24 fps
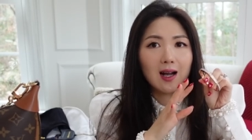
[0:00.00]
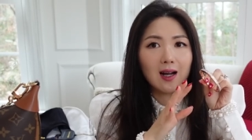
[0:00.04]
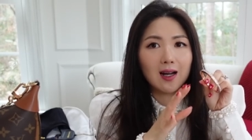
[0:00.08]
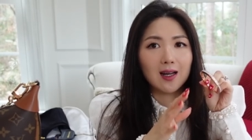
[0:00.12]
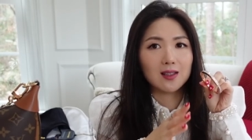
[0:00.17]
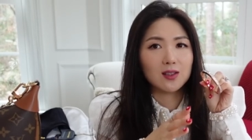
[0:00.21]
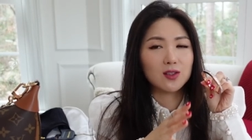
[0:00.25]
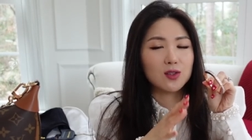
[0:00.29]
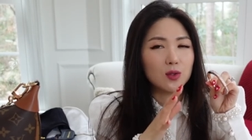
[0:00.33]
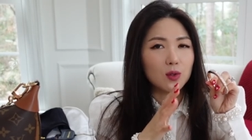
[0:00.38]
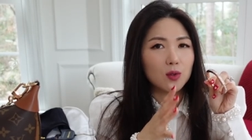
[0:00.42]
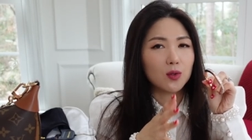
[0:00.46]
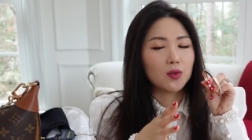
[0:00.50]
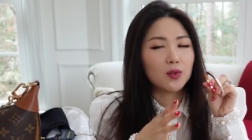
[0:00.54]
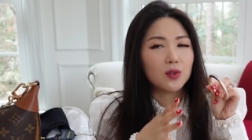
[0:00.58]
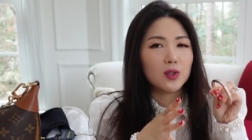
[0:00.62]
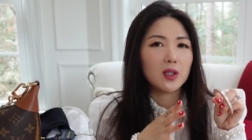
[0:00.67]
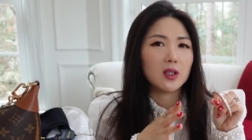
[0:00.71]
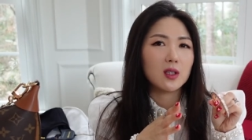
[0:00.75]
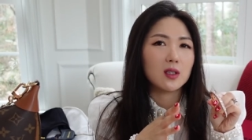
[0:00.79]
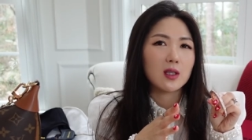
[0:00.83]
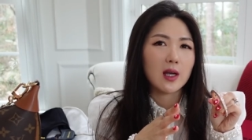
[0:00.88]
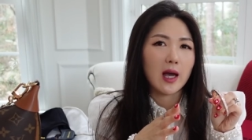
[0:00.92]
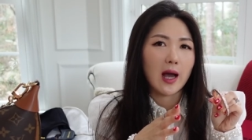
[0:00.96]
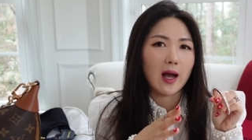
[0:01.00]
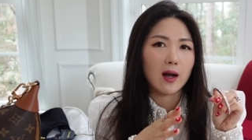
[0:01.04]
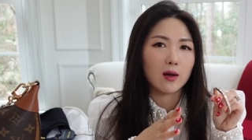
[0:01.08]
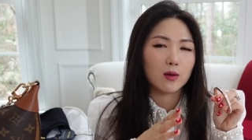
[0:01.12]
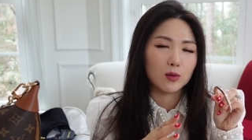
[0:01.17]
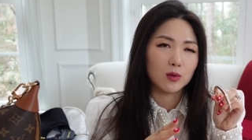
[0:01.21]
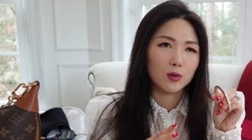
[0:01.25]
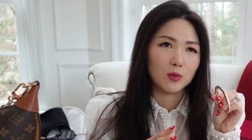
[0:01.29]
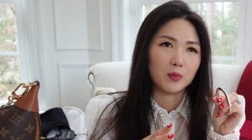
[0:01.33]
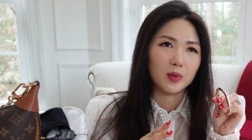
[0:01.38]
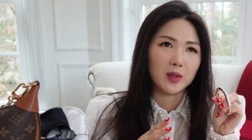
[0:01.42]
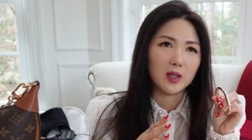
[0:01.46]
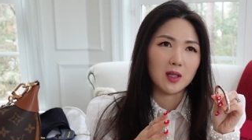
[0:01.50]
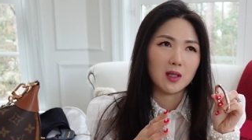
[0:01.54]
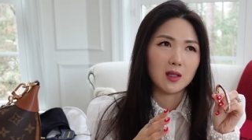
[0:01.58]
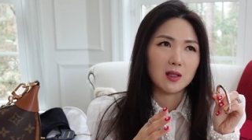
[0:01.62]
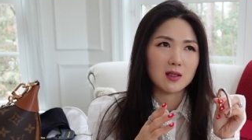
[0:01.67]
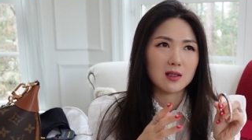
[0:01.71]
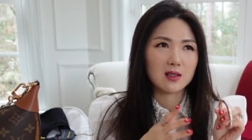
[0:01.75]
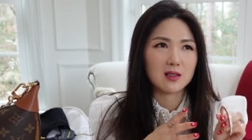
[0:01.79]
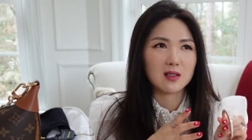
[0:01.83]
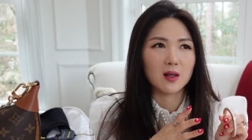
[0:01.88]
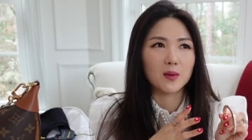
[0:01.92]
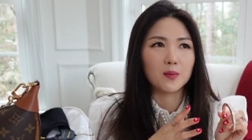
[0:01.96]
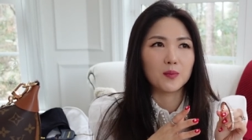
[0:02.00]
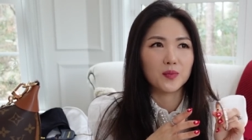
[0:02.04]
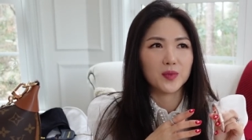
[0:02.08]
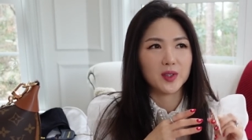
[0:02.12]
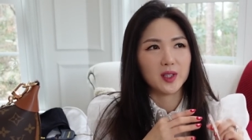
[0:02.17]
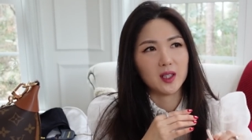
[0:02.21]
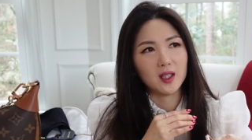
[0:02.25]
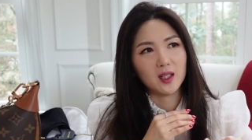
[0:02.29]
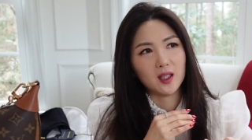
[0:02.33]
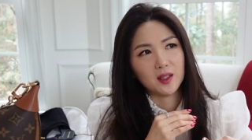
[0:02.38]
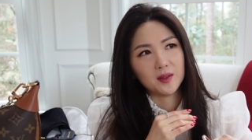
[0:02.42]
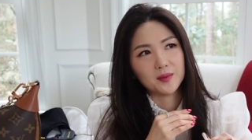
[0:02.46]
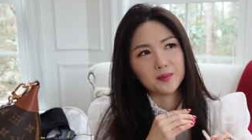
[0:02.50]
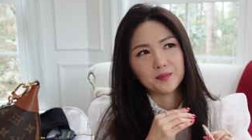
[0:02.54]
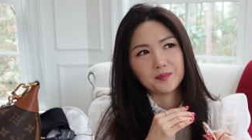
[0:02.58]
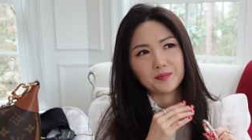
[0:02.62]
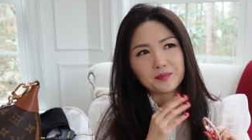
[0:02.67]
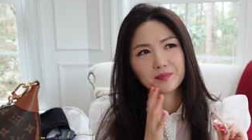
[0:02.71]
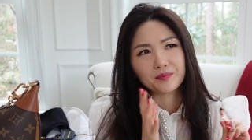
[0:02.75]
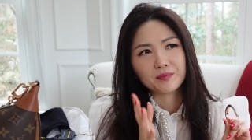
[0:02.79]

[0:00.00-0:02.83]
I don't think that will be something